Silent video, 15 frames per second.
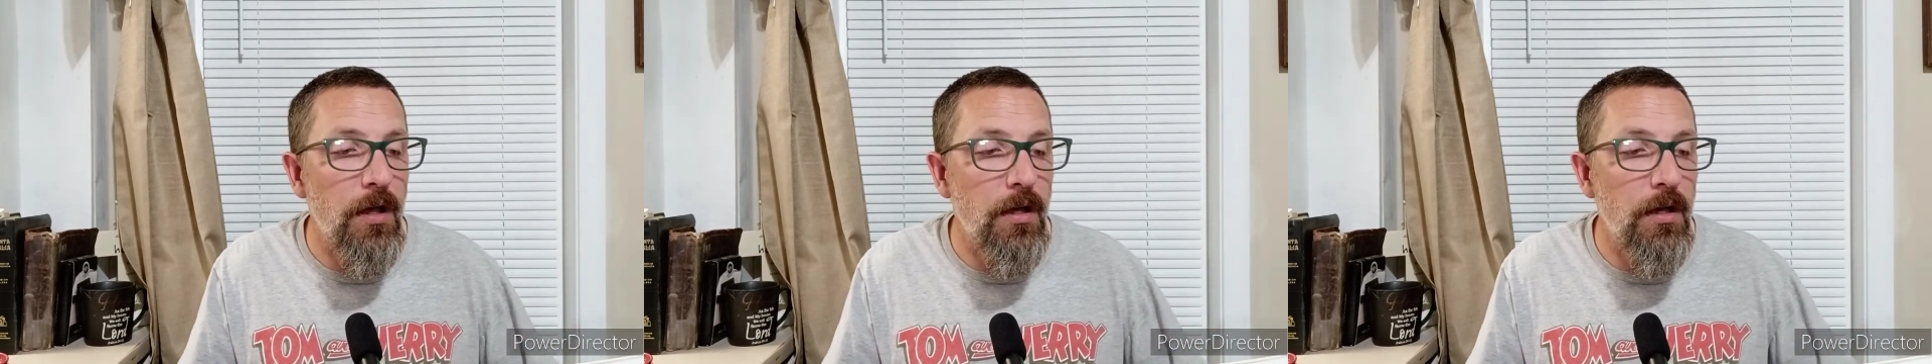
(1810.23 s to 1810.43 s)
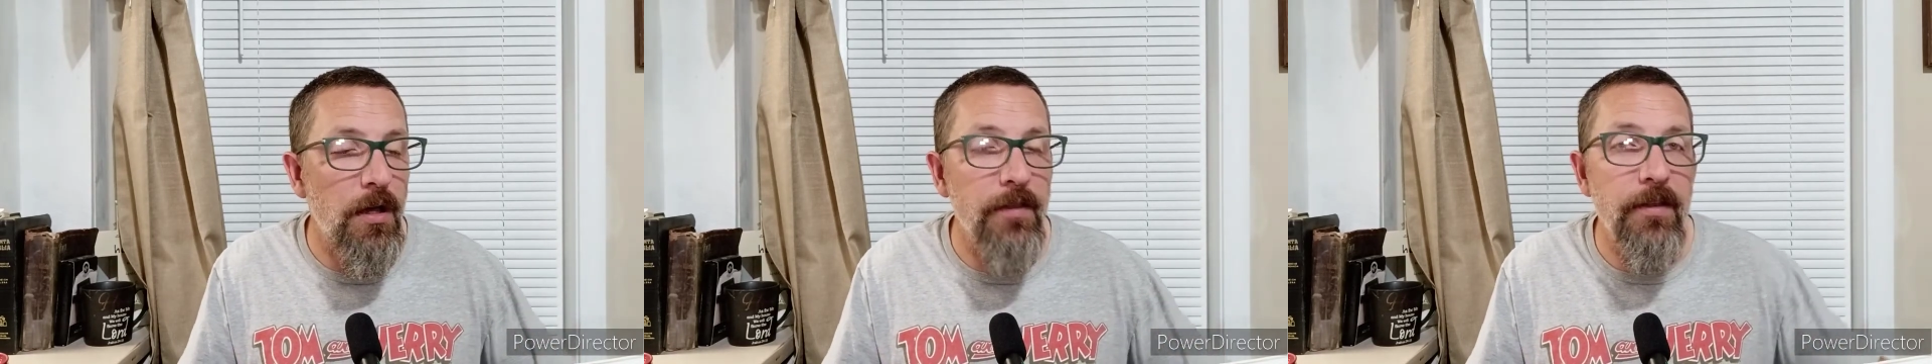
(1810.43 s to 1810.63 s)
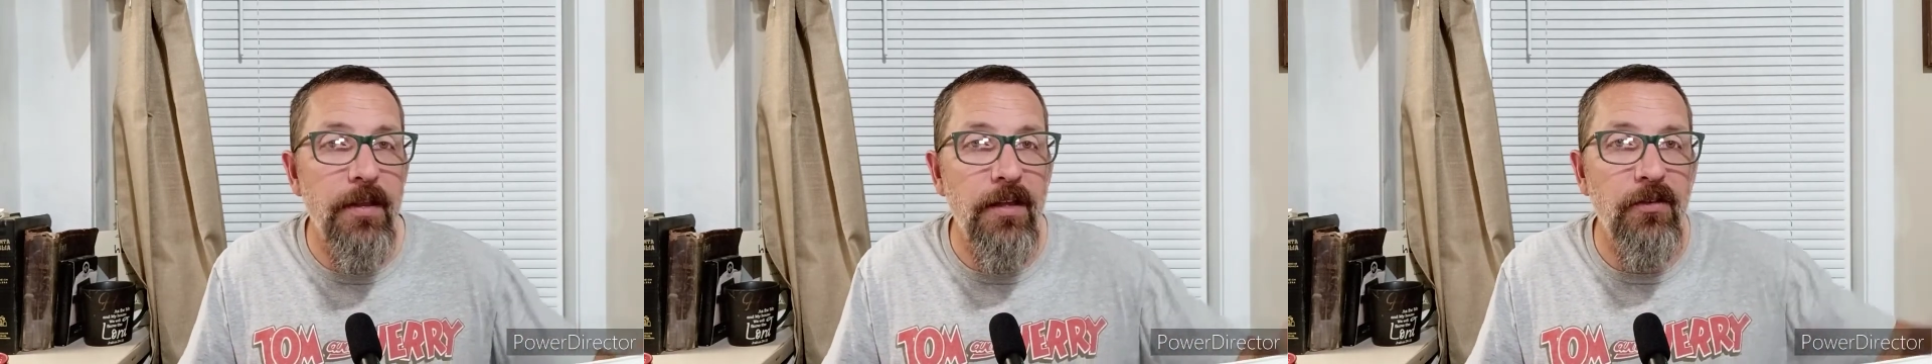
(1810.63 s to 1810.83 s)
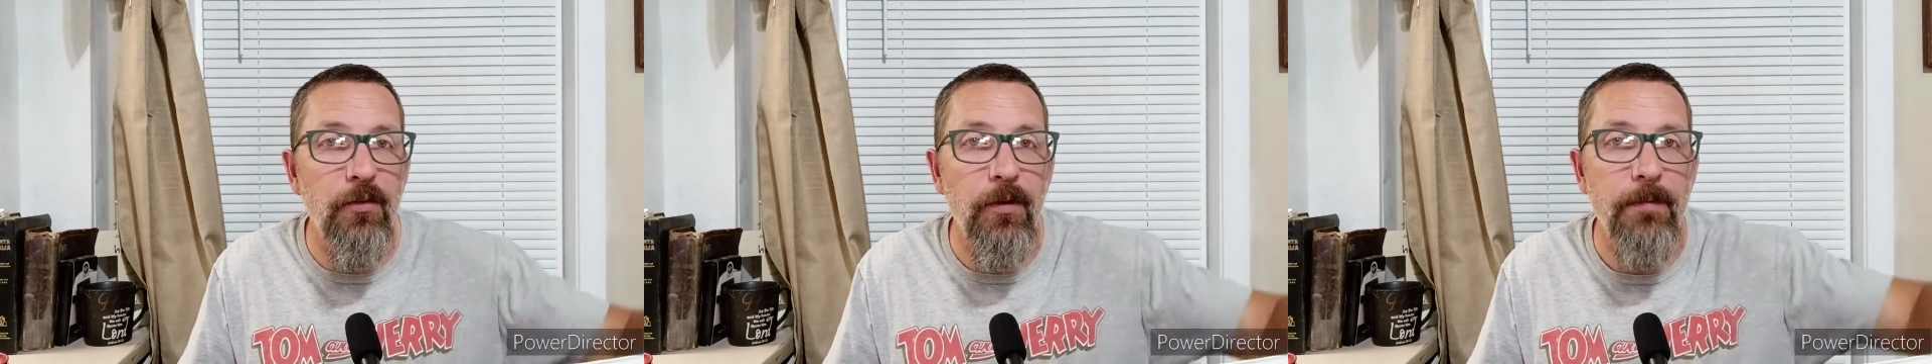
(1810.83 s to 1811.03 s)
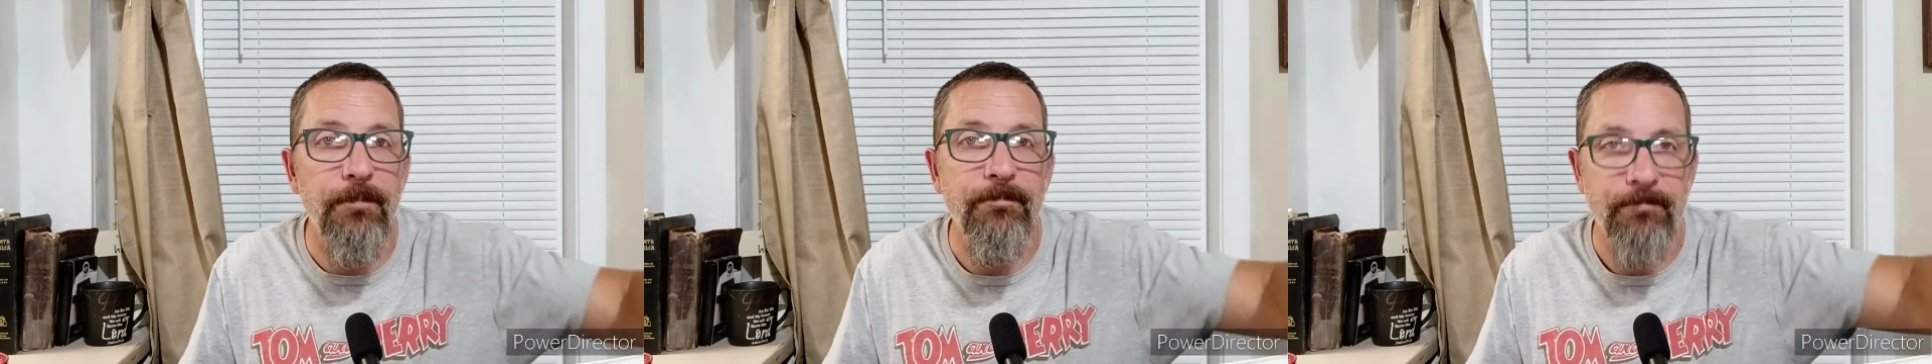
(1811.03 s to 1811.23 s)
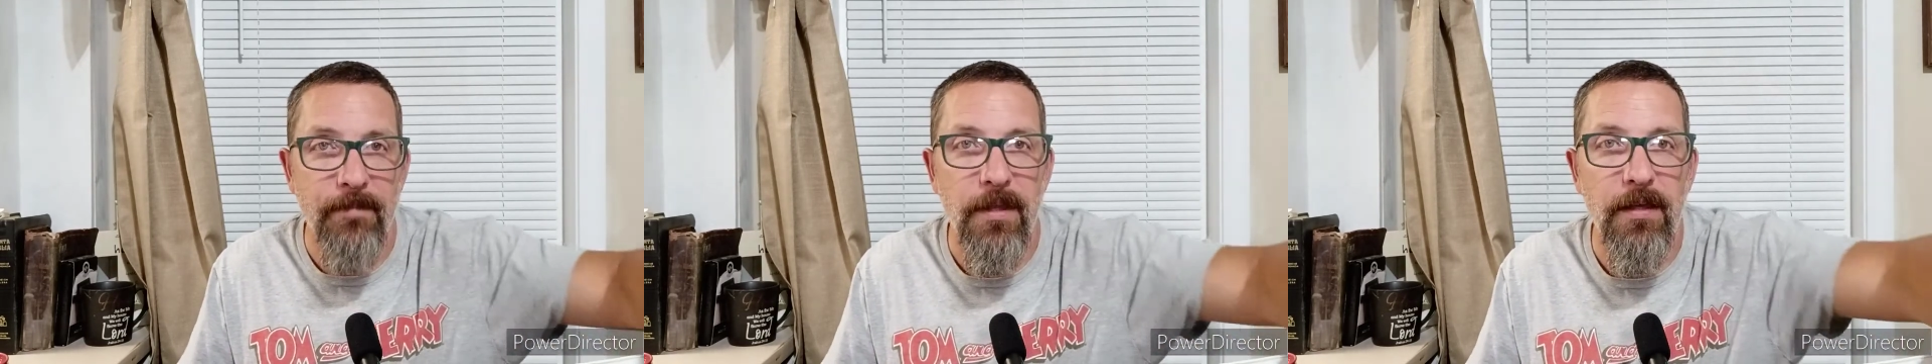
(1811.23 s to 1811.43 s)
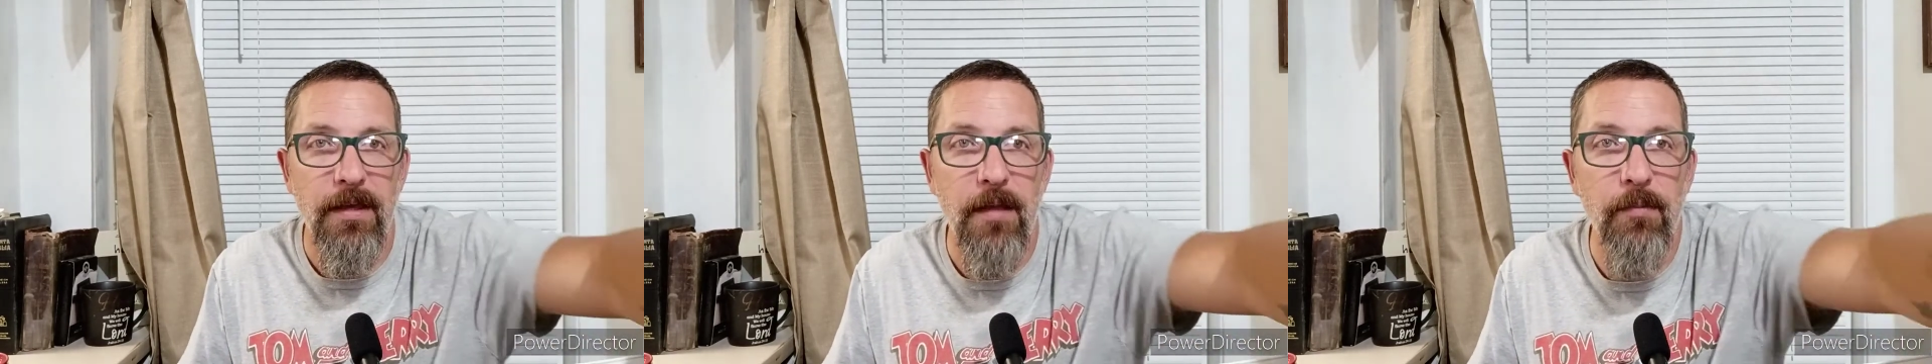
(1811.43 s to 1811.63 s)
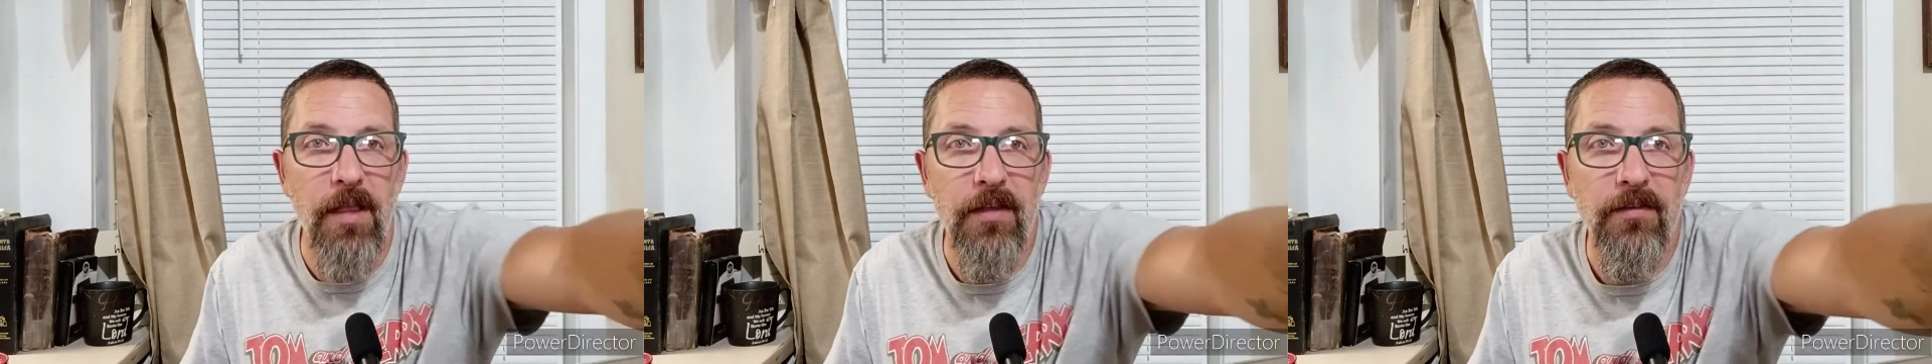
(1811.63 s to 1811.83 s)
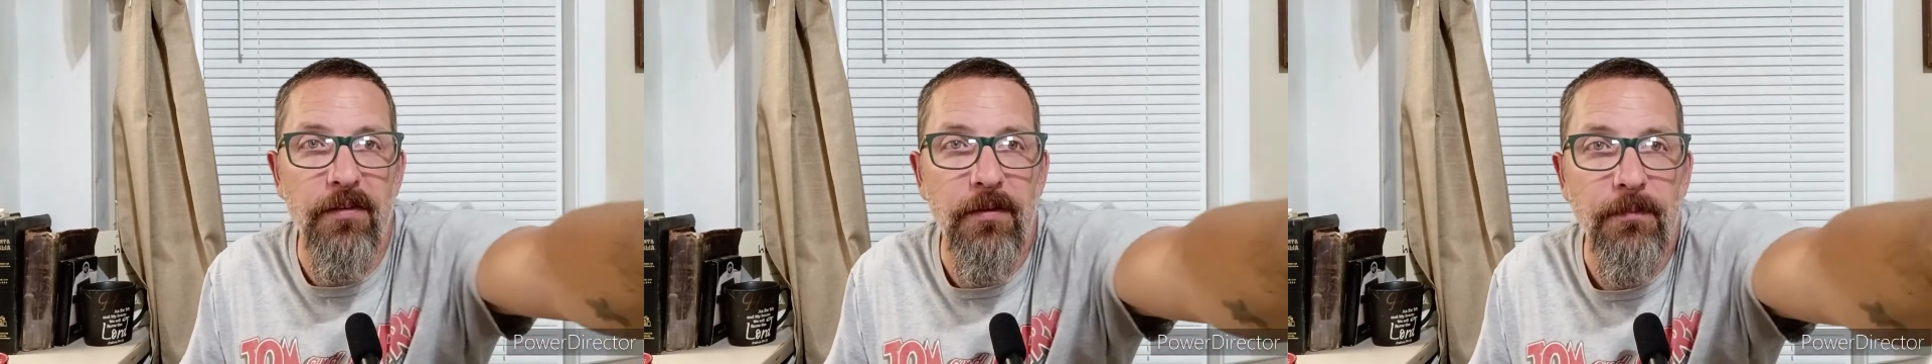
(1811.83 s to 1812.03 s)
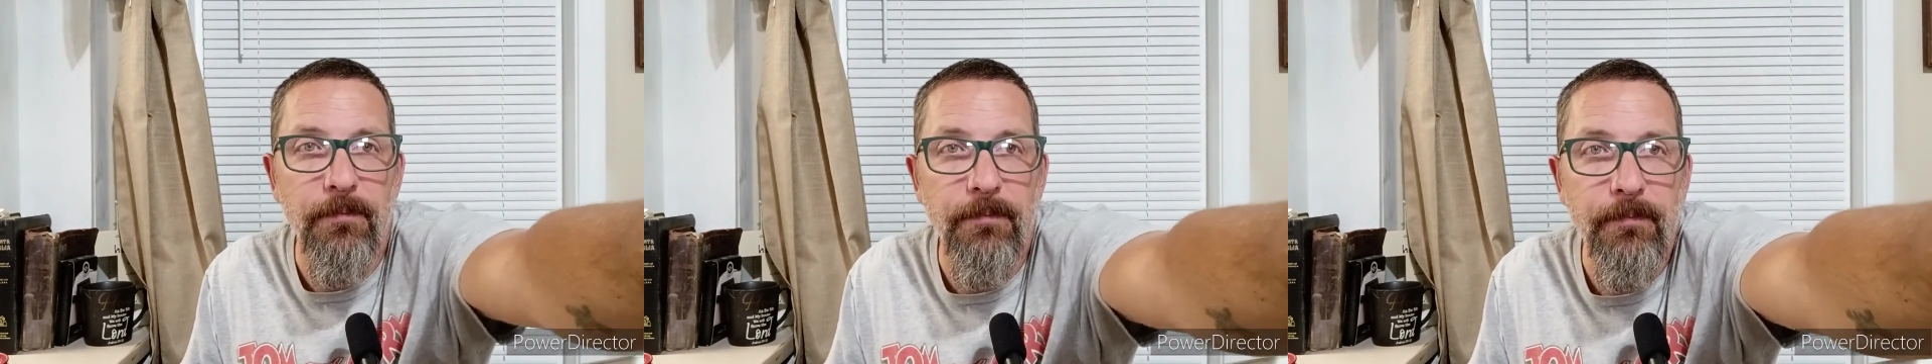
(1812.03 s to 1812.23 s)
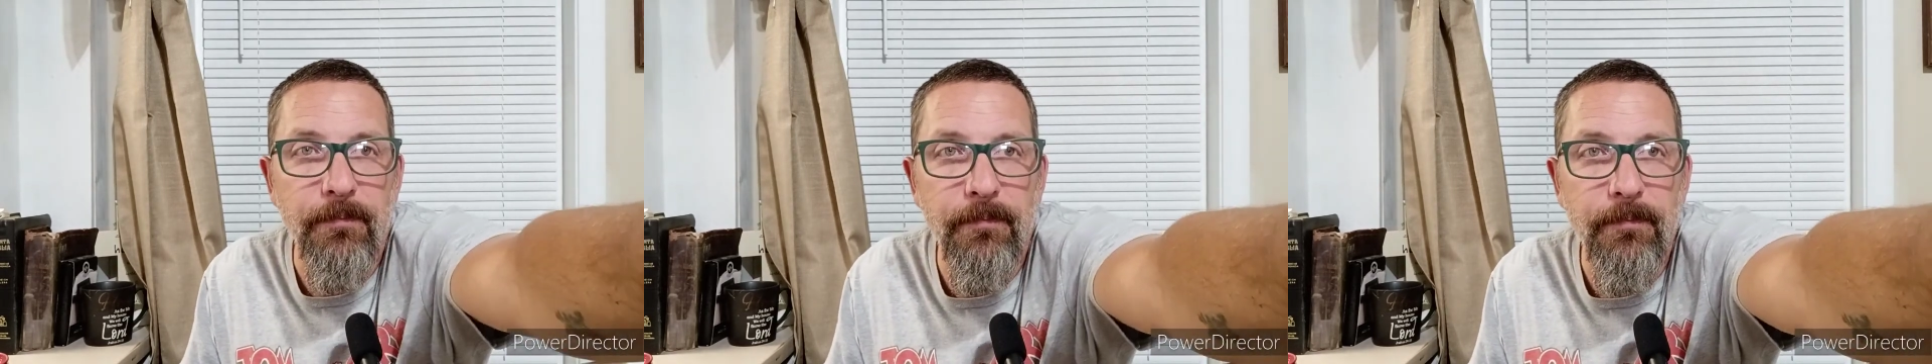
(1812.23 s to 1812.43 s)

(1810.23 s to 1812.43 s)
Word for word: on the next one. God bless.